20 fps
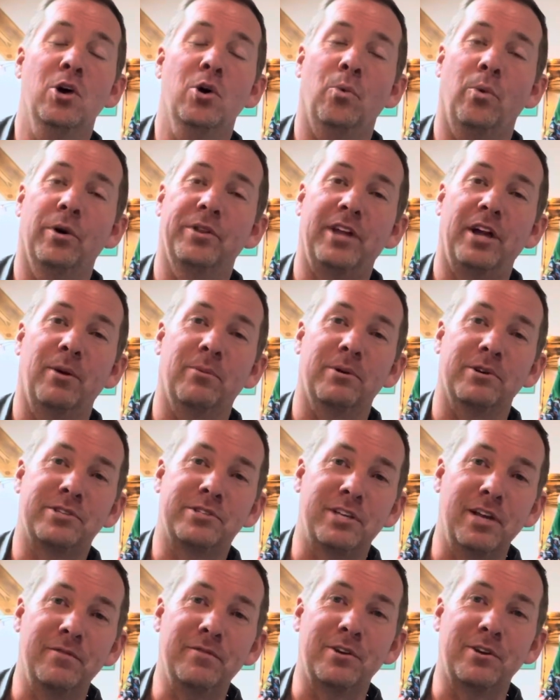with a
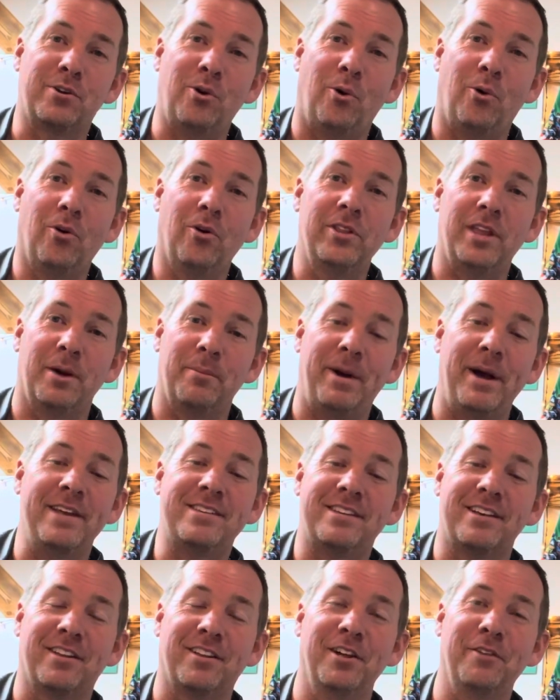receiving core that
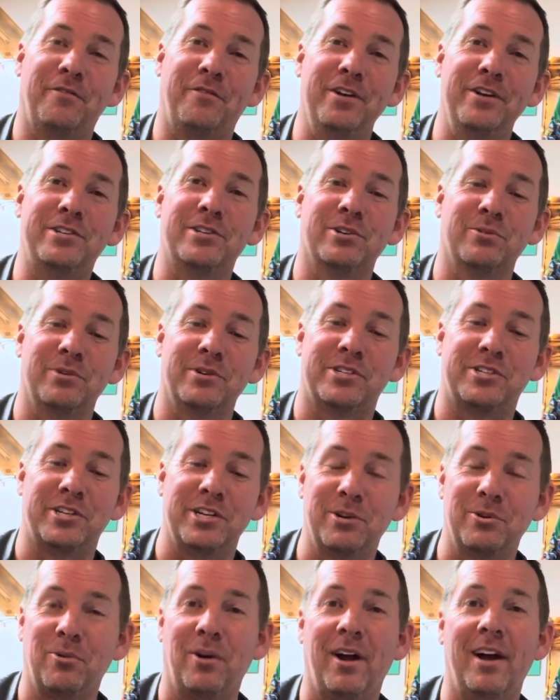basically featured
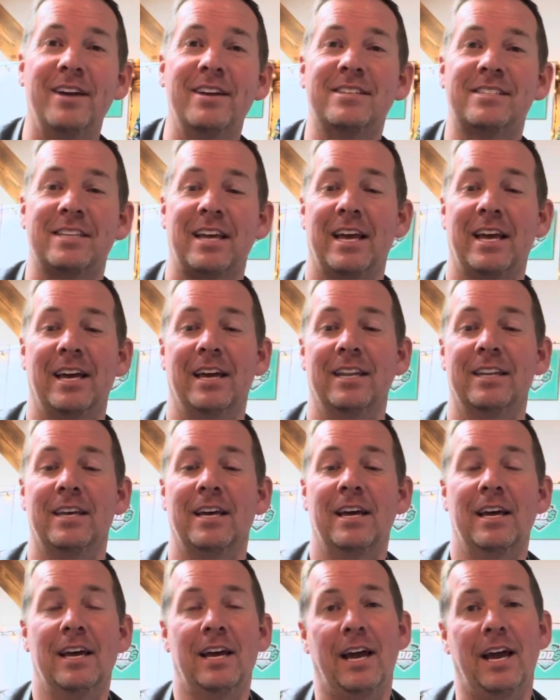Rashee Rice
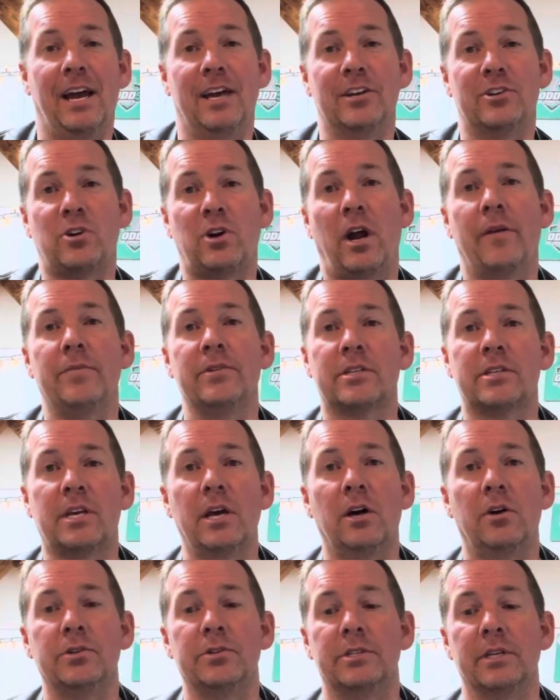and Travis
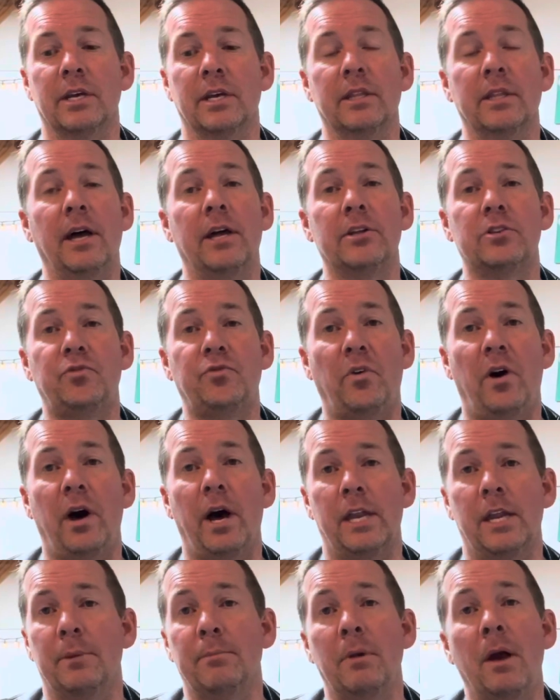Kelce, and that's
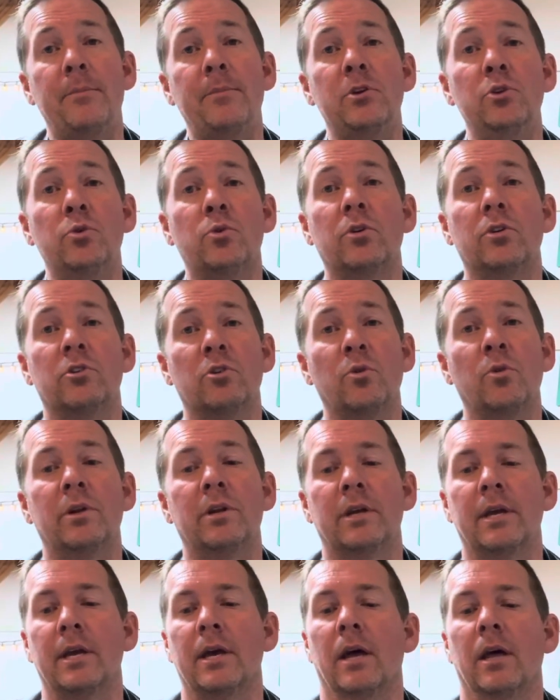fine, and maybe you can do it
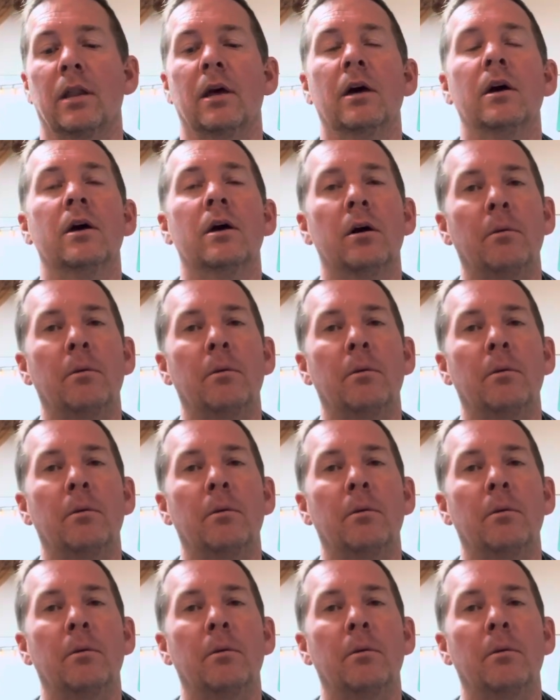again.